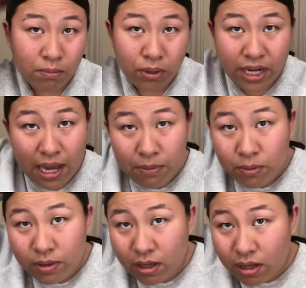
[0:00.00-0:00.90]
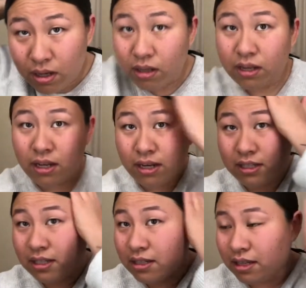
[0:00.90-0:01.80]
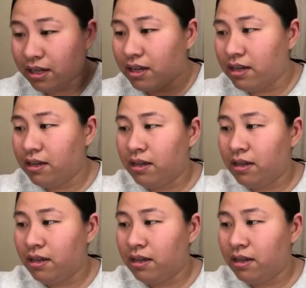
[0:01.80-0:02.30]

I'm pretty happy with it. I like it nice and slick.